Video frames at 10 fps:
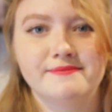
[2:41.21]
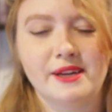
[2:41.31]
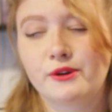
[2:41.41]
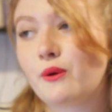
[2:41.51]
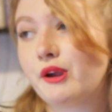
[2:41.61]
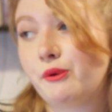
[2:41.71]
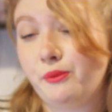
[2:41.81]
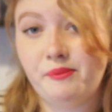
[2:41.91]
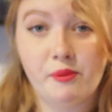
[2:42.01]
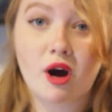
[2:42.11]
I don't know why
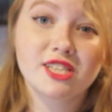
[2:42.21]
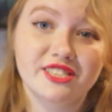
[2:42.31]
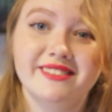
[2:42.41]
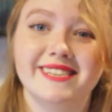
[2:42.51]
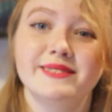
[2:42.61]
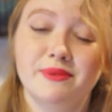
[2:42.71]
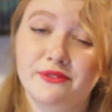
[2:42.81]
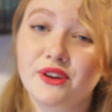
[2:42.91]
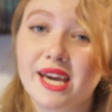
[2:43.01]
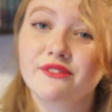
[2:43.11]
you'd be watching this, but
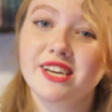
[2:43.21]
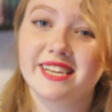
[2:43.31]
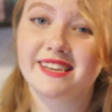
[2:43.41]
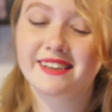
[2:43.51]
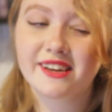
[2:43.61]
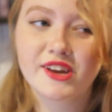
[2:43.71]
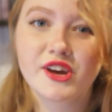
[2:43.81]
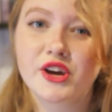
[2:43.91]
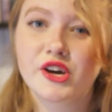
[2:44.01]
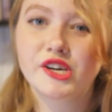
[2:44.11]
if you hate reading,
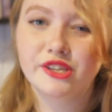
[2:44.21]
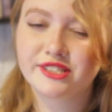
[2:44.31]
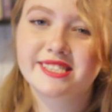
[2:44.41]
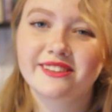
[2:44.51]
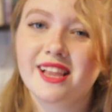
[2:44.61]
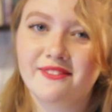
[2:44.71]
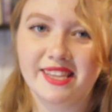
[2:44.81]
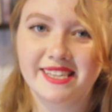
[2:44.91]
you'll still love